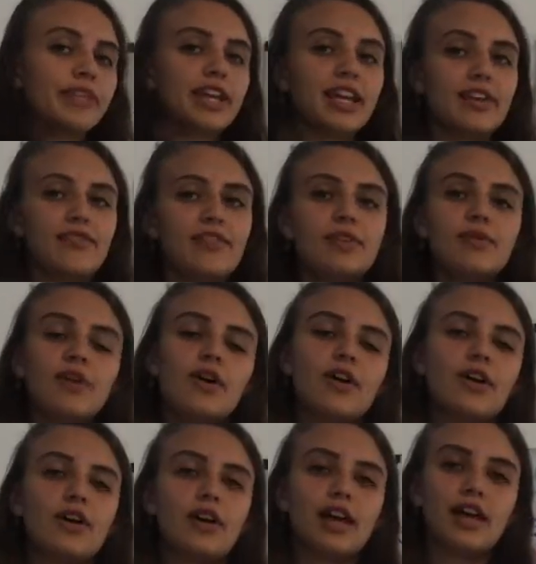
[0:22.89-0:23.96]
if you
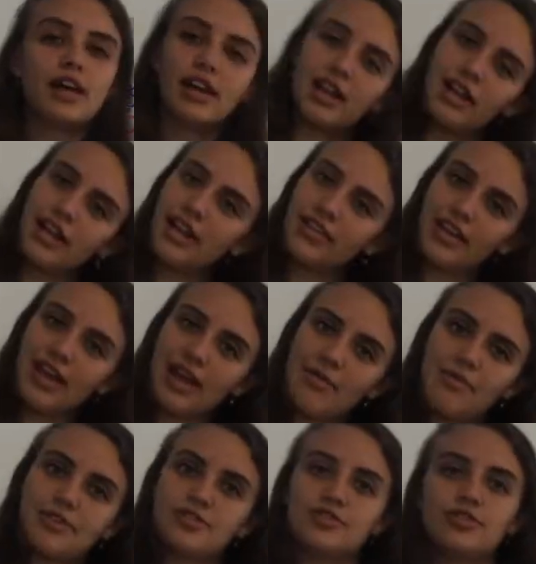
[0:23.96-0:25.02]
are another
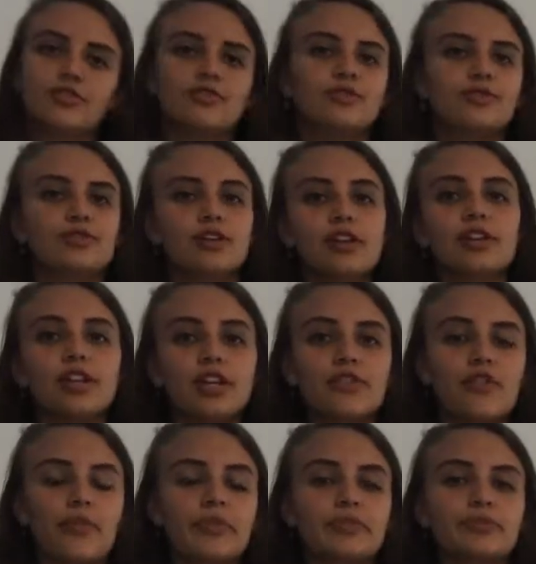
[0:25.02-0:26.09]
AP student who's not learning
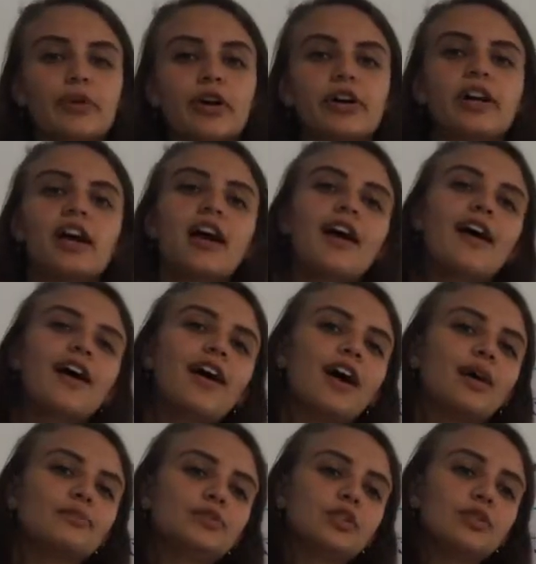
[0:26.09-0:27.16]
from this book,
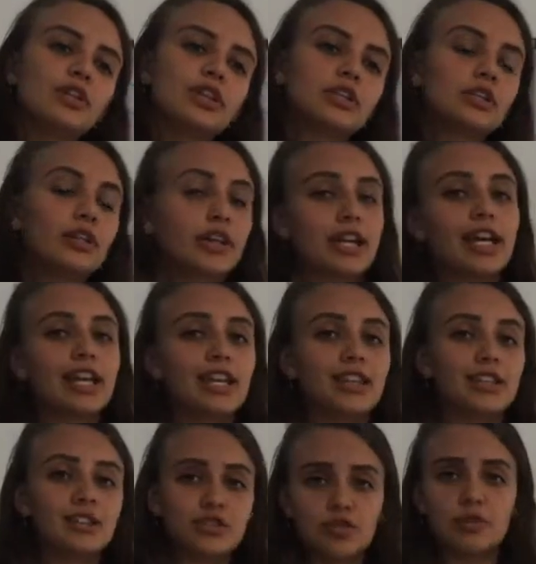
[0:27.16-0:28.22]
you can look in
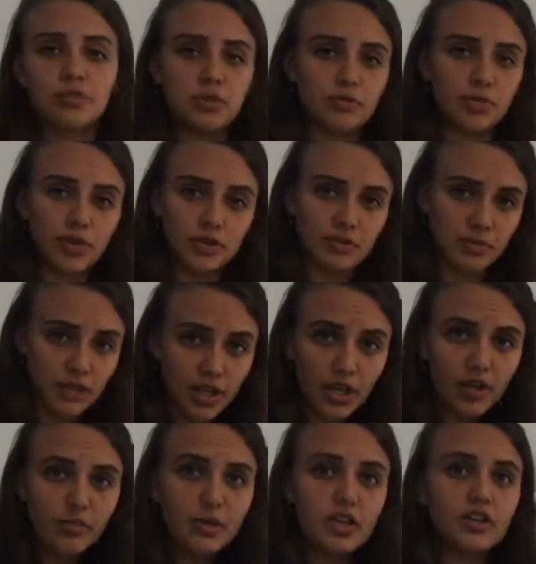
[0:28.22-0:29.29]
the description box
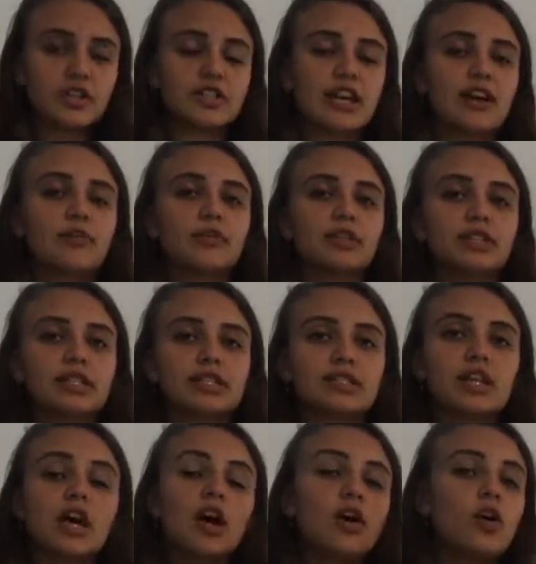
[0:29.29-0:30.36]
below, because I will list
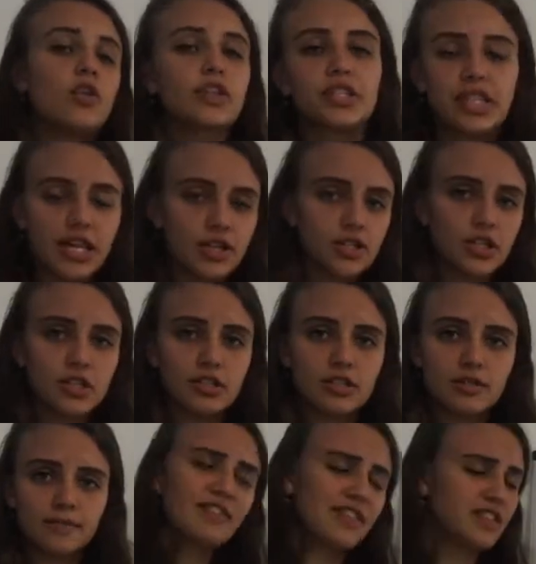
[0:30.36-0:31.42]
all the
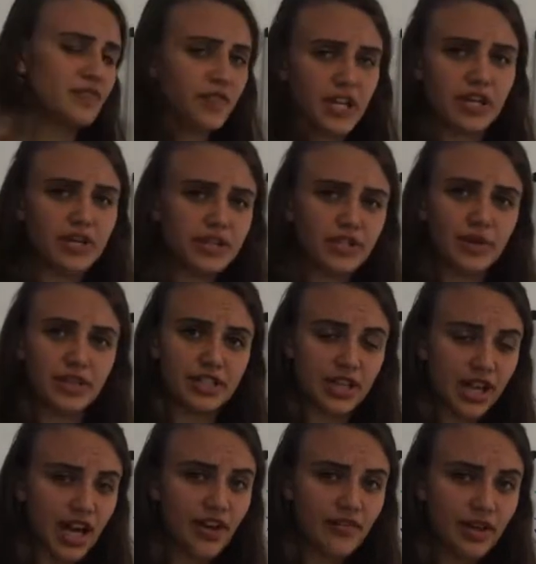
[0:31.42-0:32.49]
sections that the video is going to
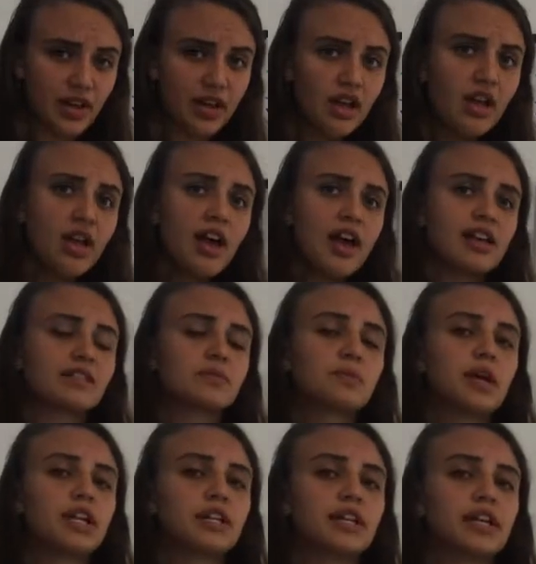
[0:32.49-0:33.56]
cover, as
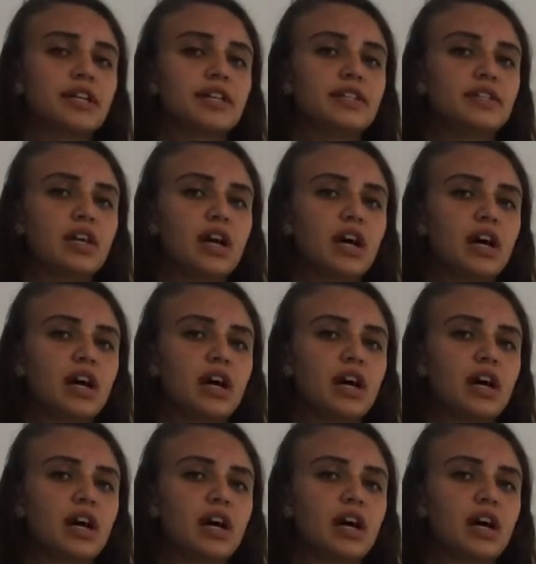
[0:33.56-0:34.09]
well as